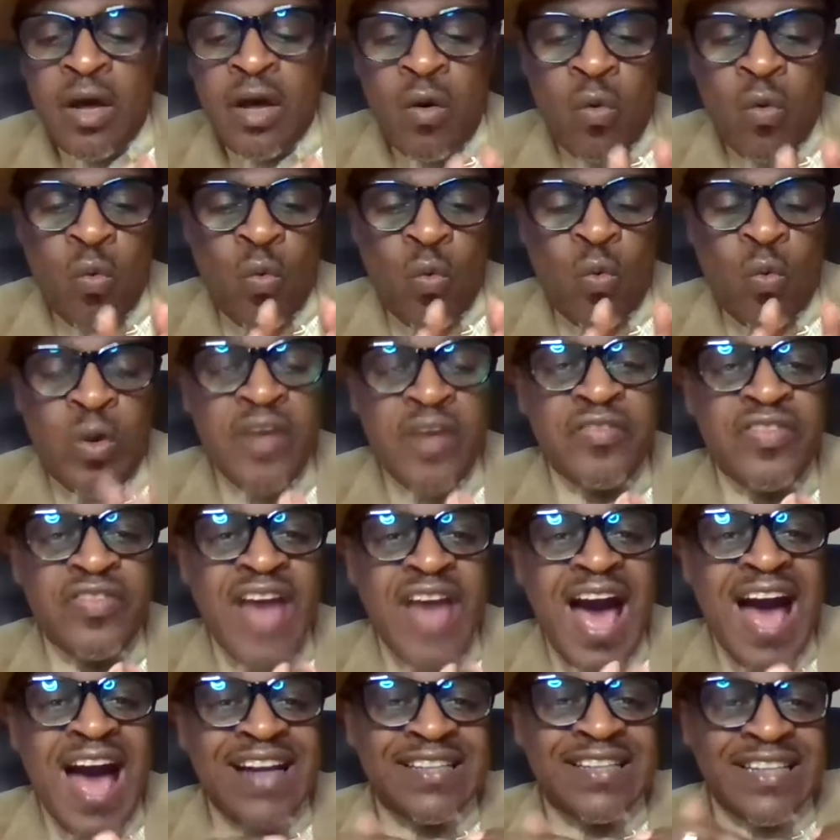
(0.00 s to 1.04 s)
with the
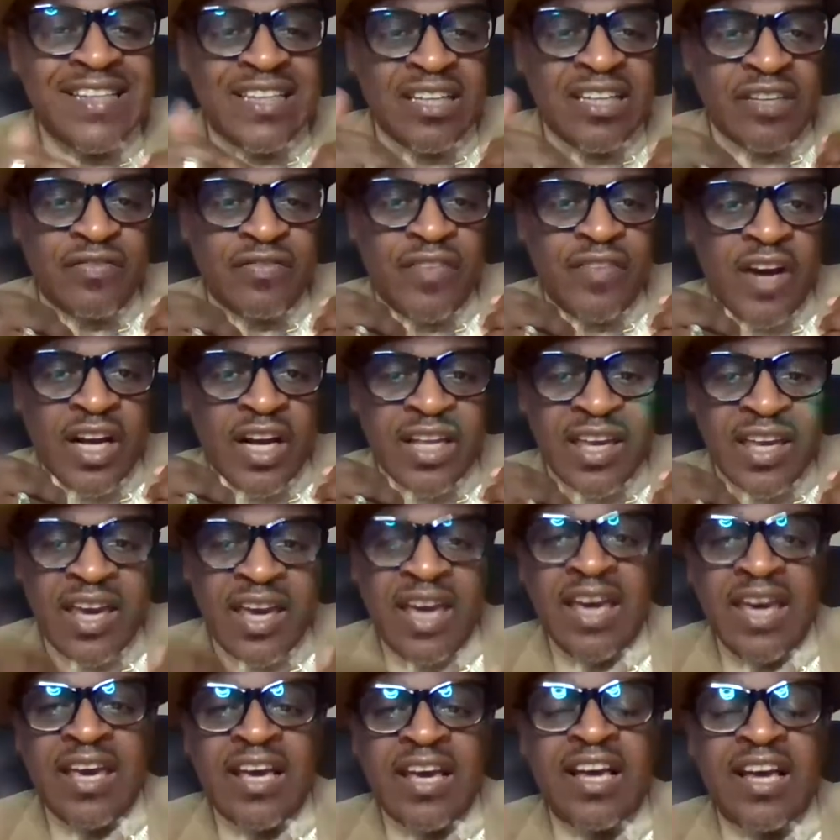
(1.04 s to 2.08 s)
idea of a
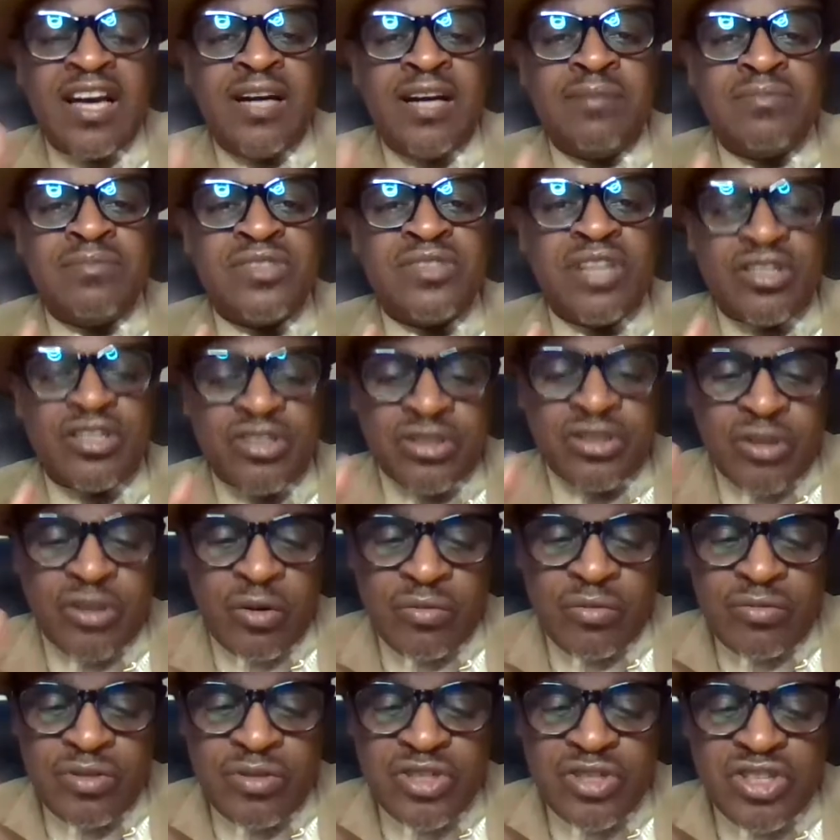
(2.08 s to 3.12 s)
king comes a
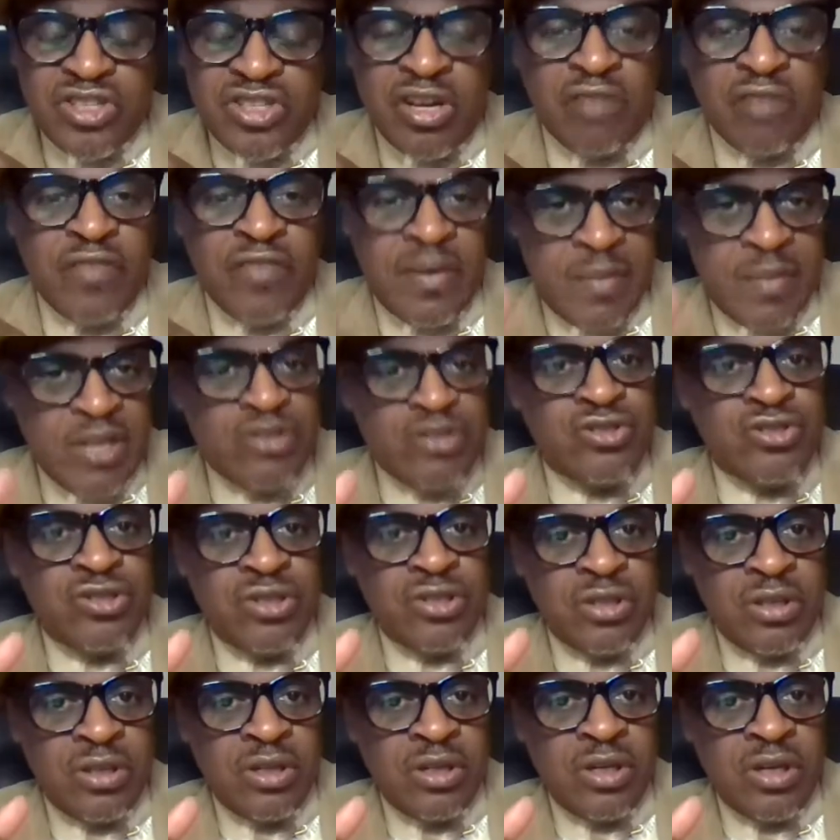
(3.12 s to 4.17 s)
certain self-image,
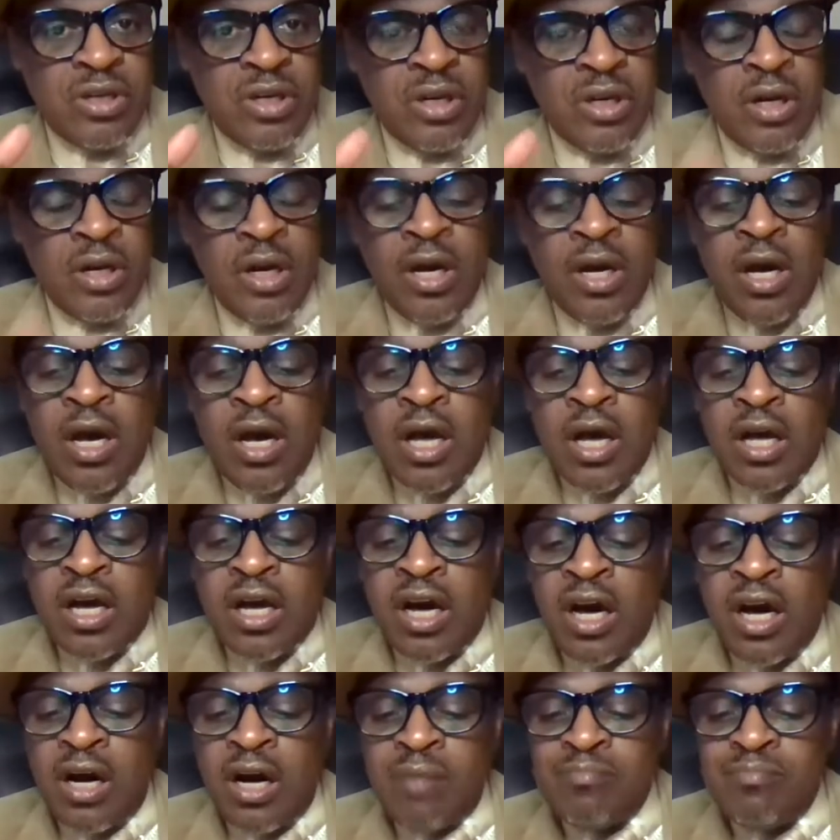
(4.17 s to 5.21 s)

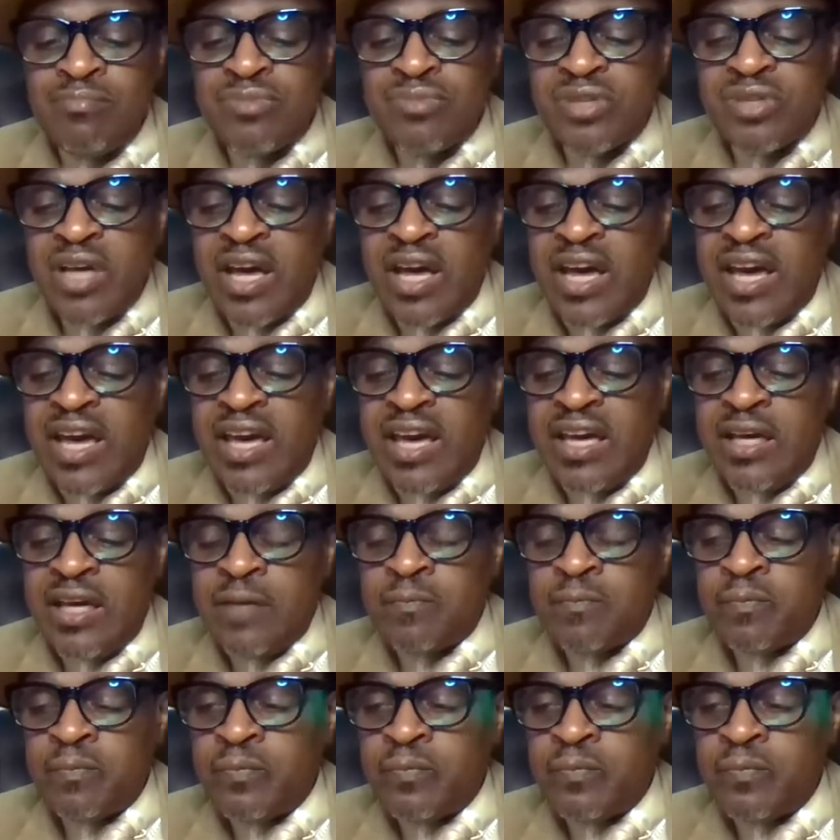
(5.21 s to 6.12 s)
comes a